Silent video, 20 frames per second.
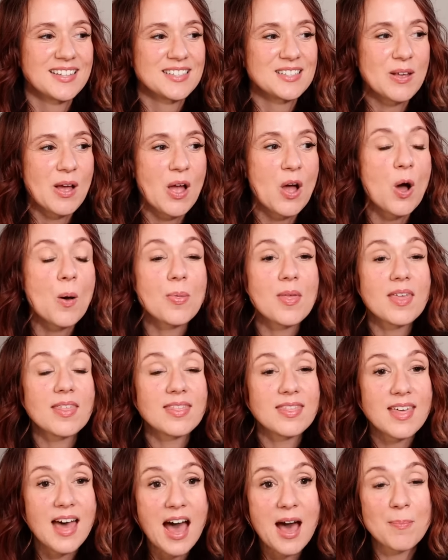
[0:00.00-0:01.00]
So I hope
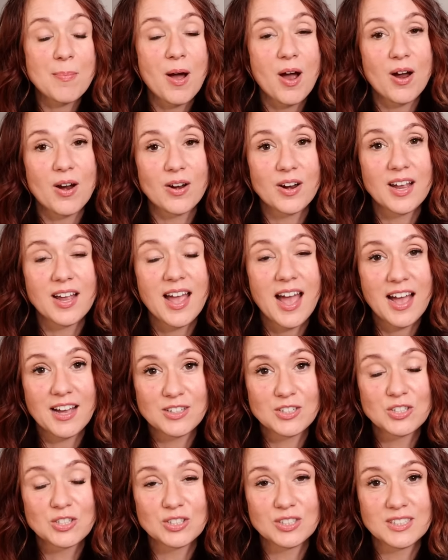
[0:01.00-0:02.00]
that that part
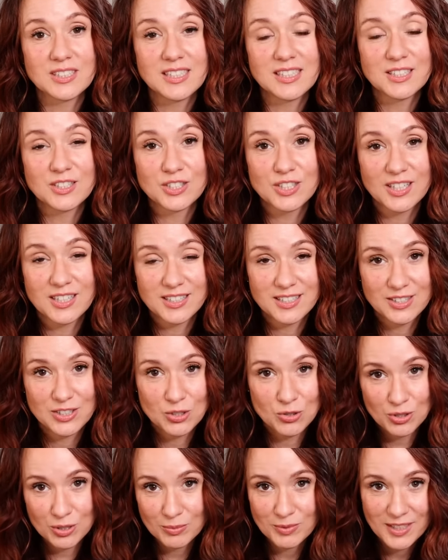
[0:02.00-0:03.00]
actually is
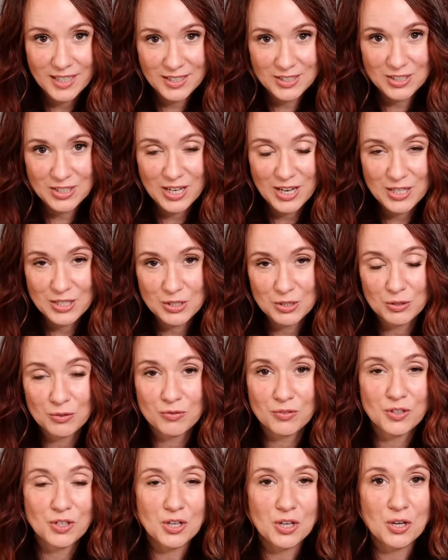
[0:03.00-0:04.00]
extremely educational
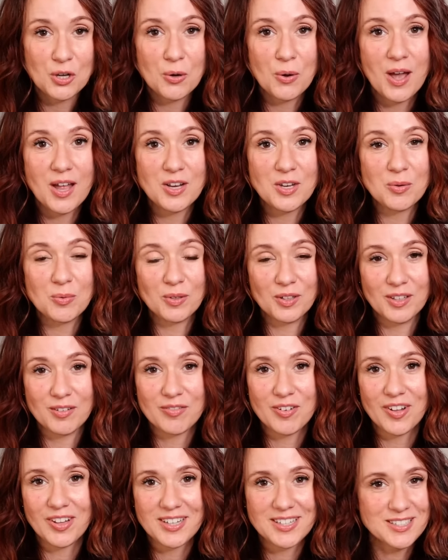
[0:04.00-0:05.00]
for you and you really
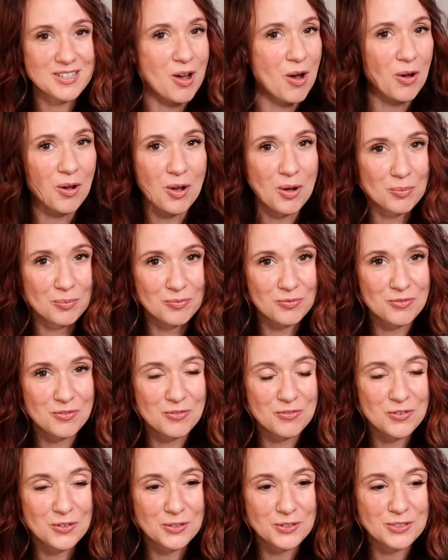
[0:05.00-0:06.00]
feel like it's all come
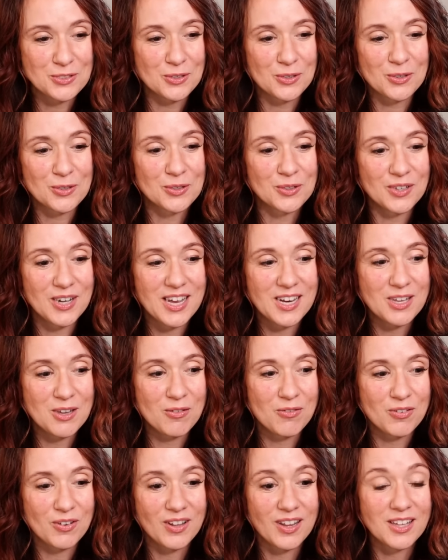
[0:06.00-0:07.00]
full circle and
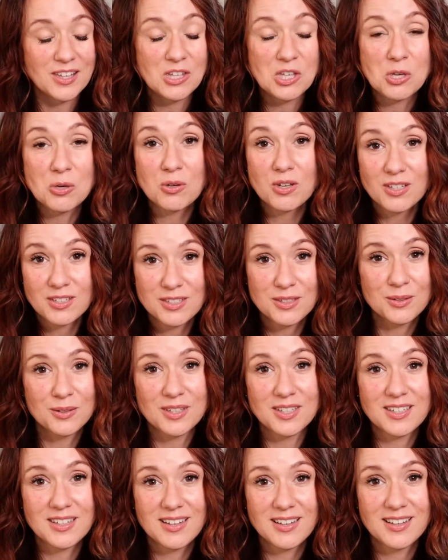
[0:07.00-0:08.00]
you feel like you could do
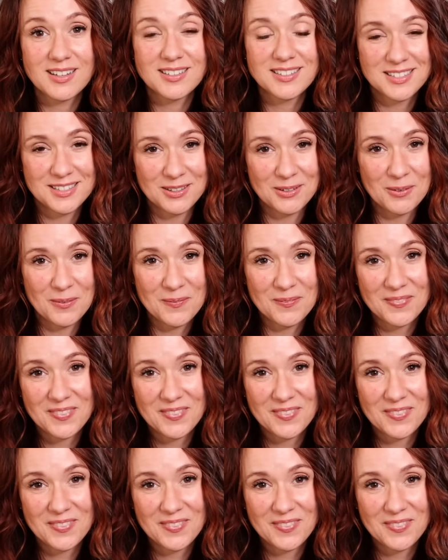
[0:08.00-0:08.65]
it too.